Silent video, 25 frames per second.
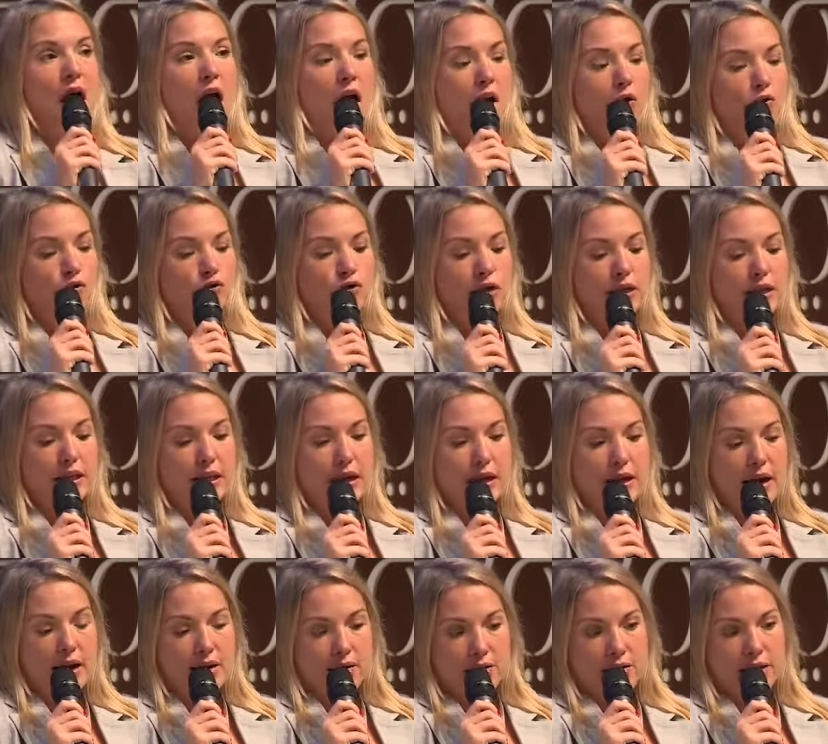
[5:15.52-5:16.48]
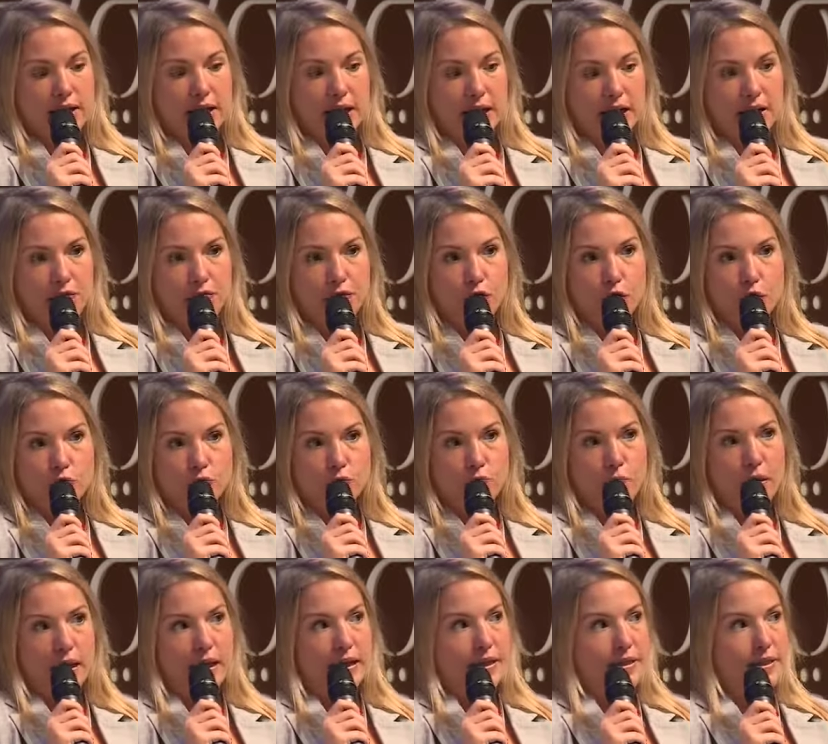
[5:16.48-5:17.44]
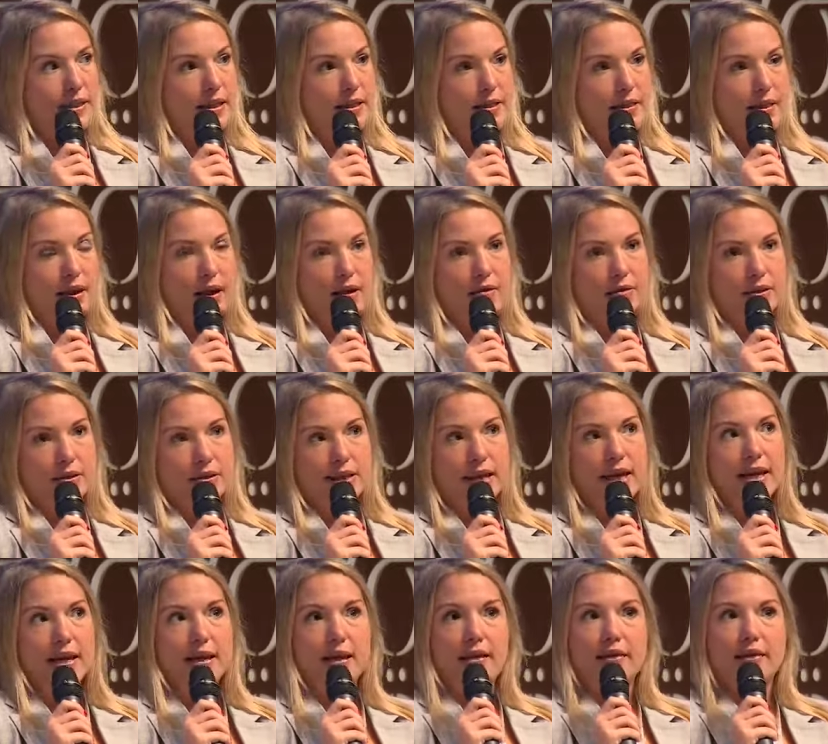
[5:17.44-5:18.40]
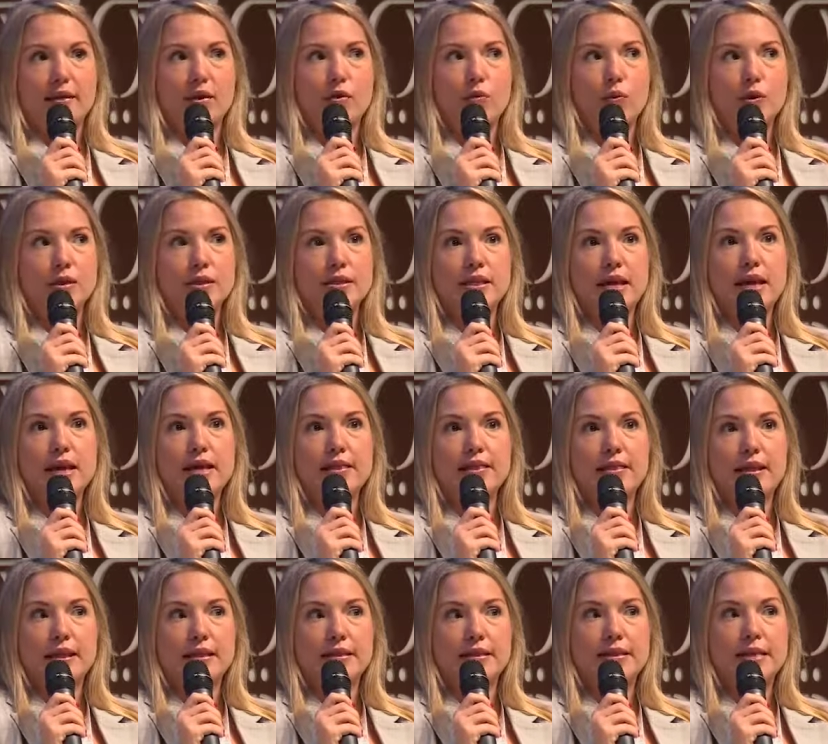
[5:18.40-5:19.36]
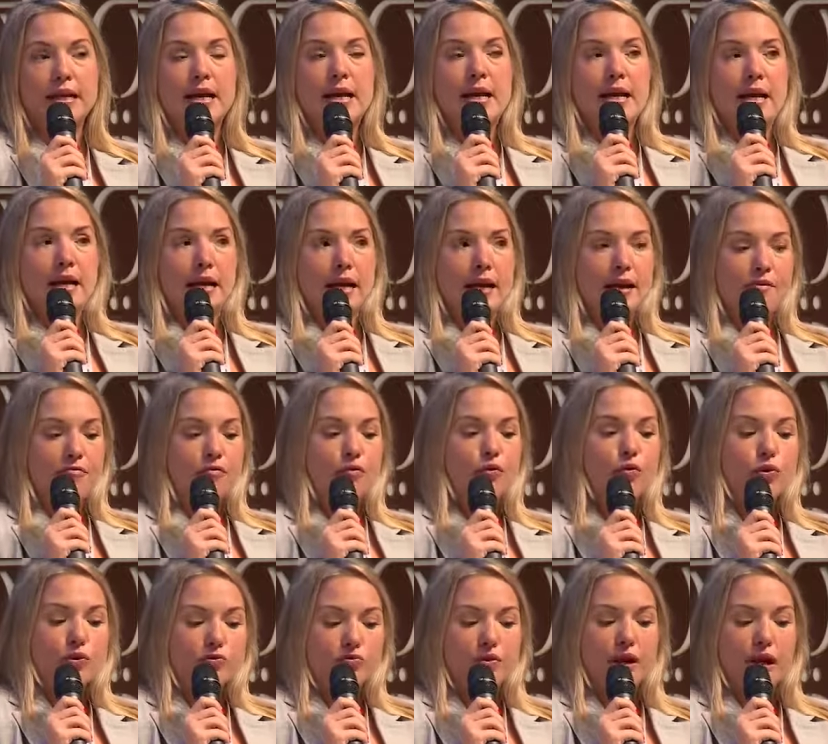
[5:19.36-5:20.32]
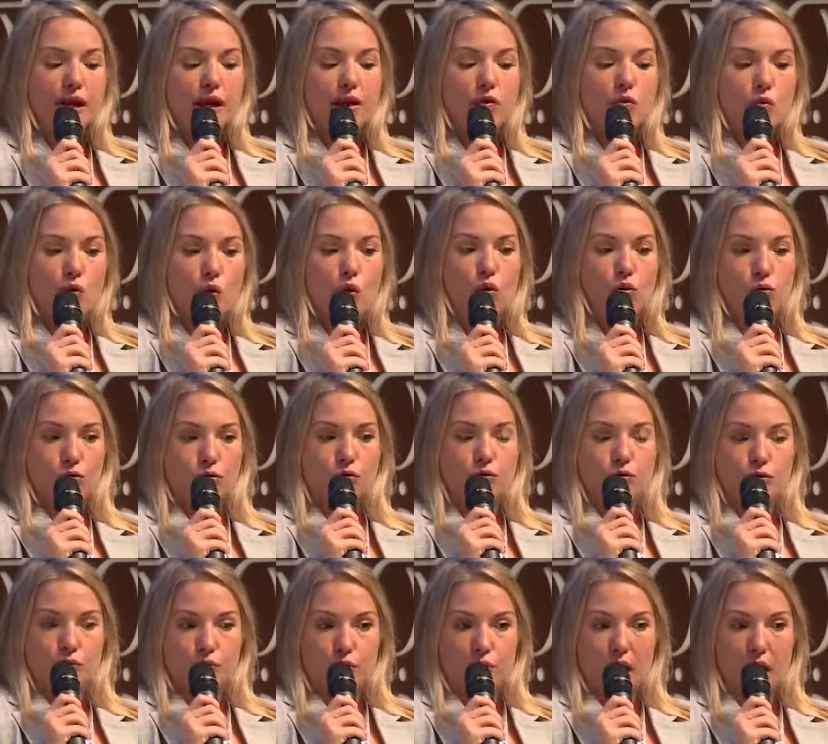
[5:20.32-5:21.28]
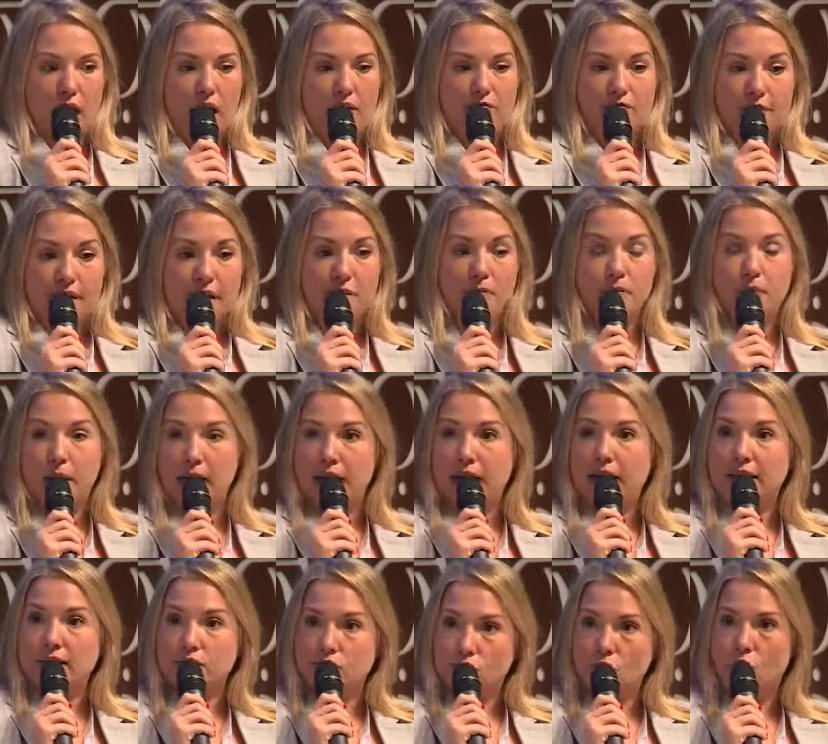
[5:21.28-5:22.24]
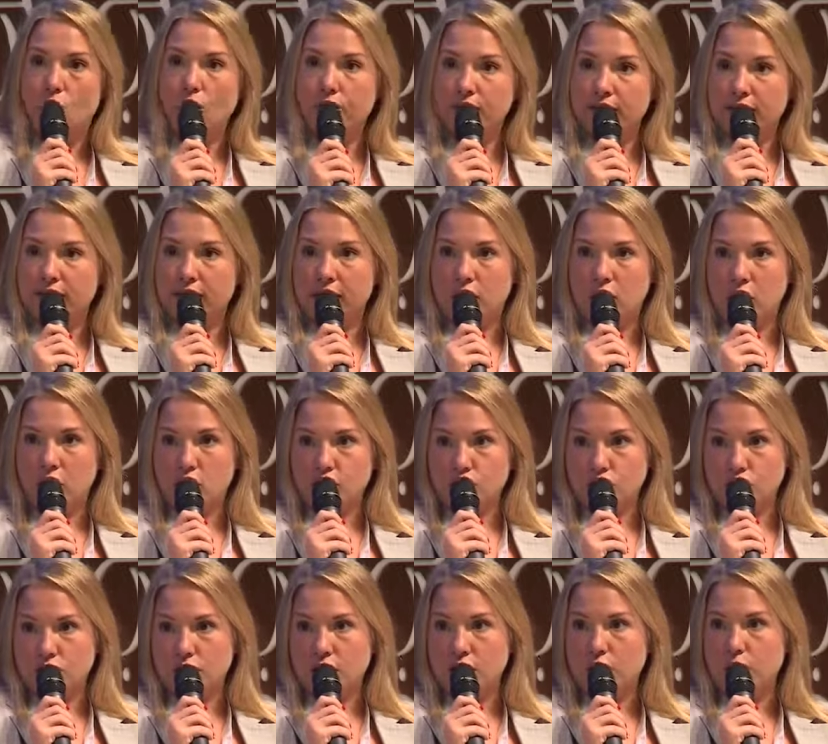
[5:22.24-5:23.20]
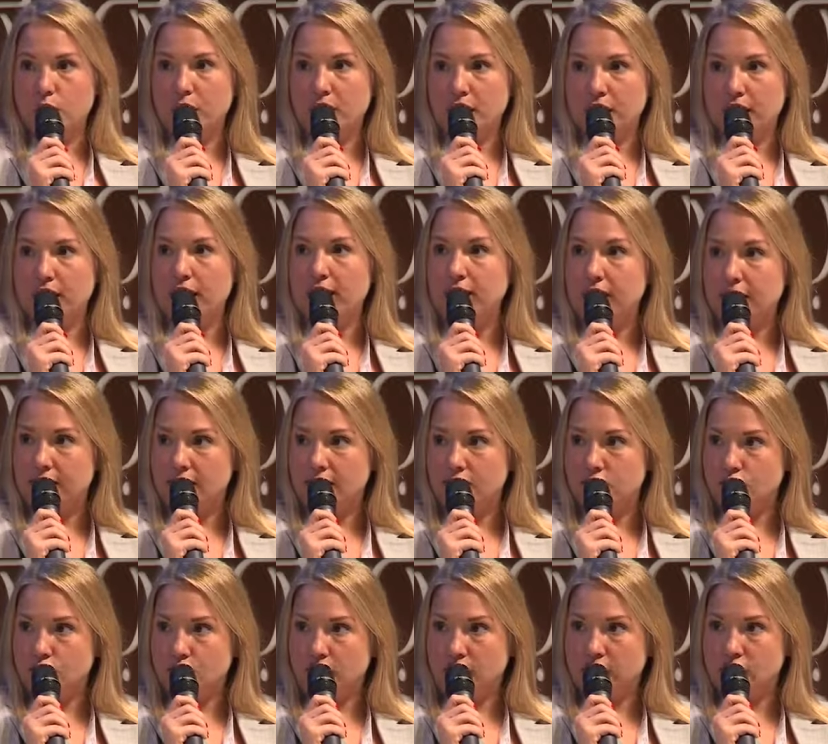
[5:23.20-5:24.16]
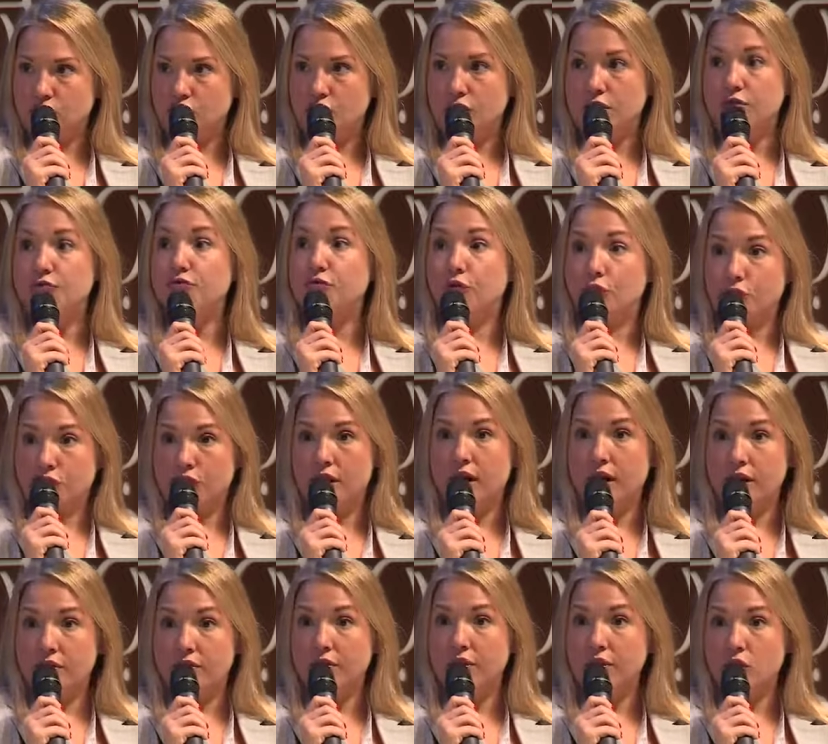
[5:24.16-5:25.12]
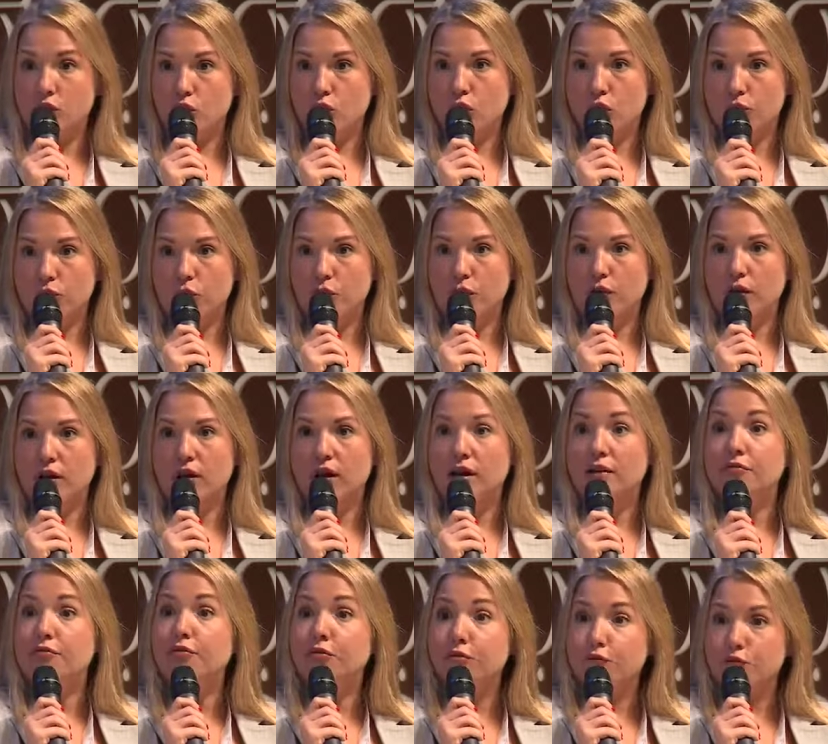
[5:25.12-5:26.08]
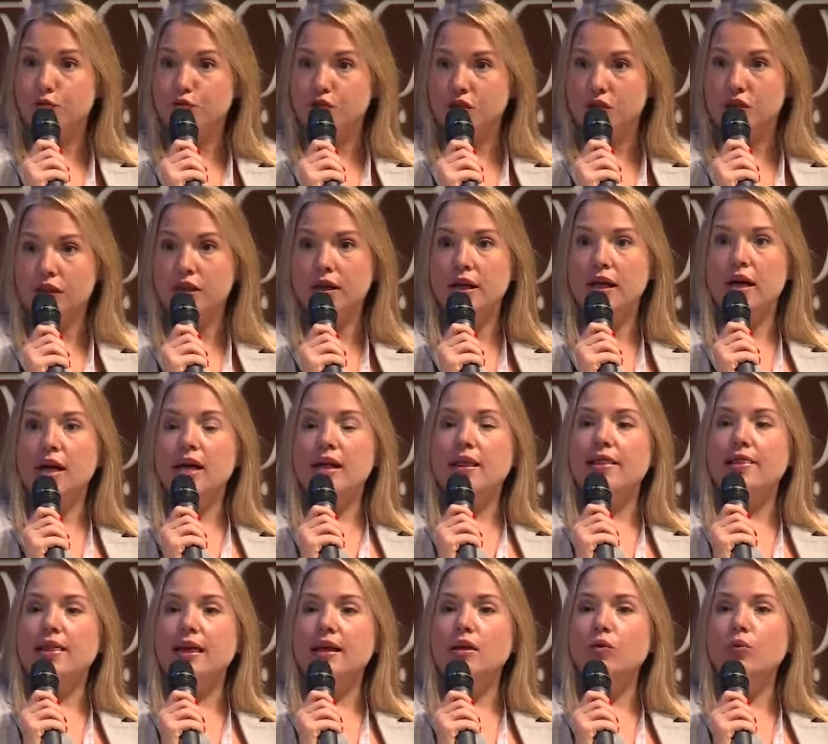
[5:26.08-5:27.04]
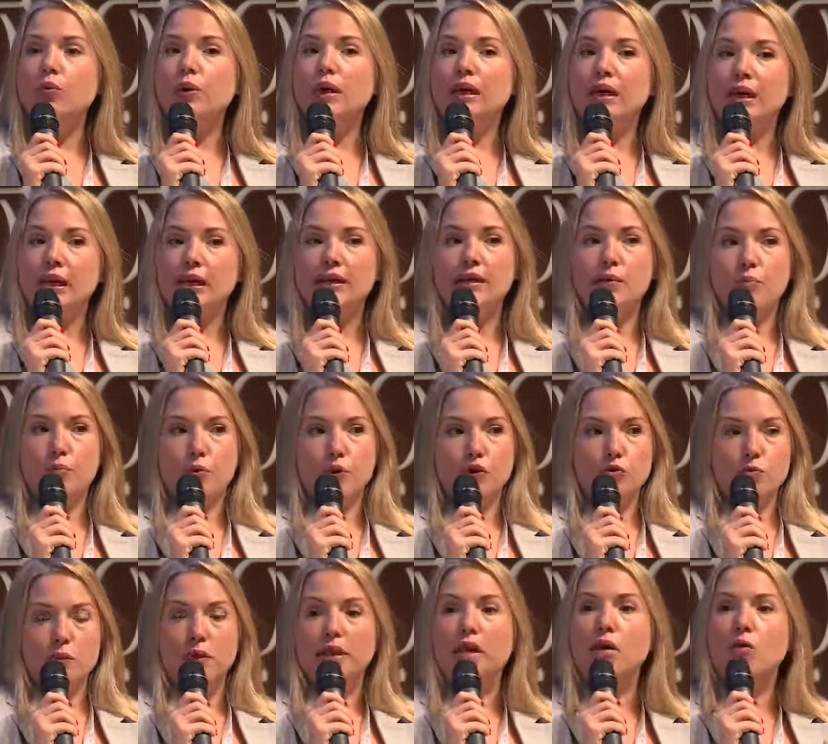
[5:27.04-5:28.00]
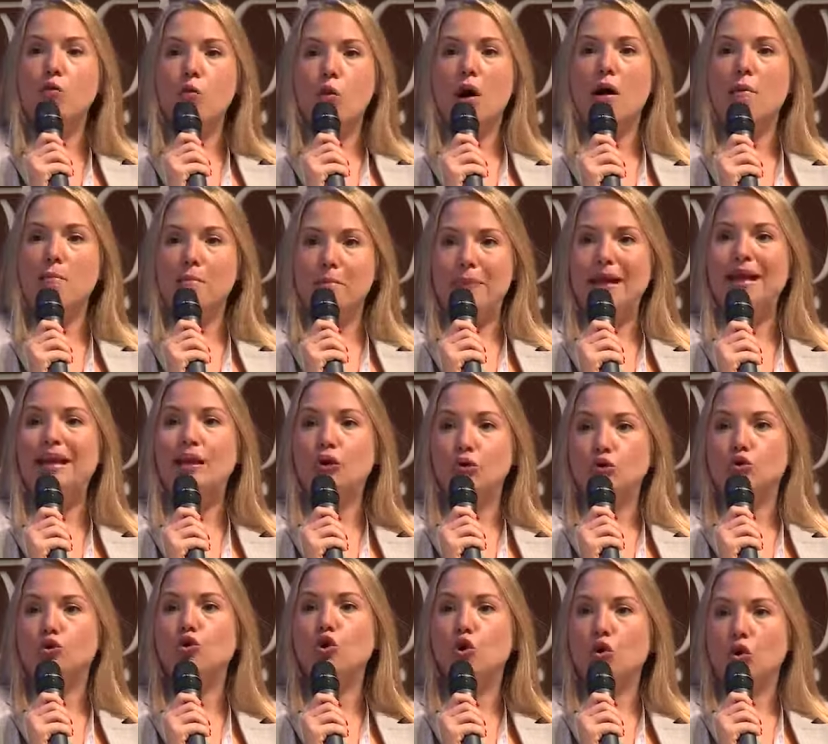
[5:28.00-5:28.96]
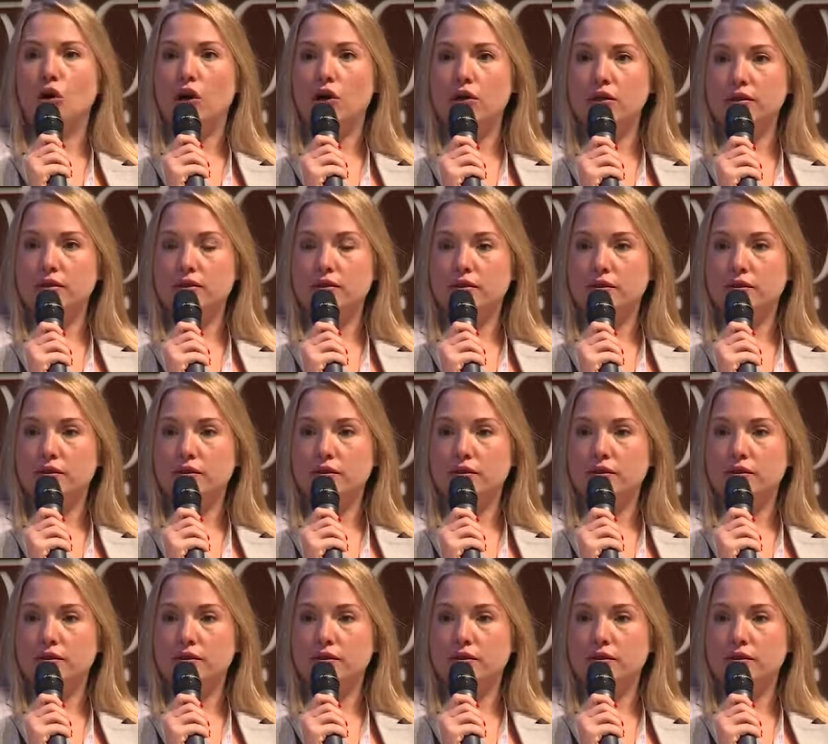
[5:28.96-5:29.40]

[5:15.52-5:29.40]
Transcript: I was reading an article in Forbes magazine the other day, and they were saying that if we really want to have in place all the technologies that we need and the strategies for a renewable uh, future, then we need approximately $1 billion uh,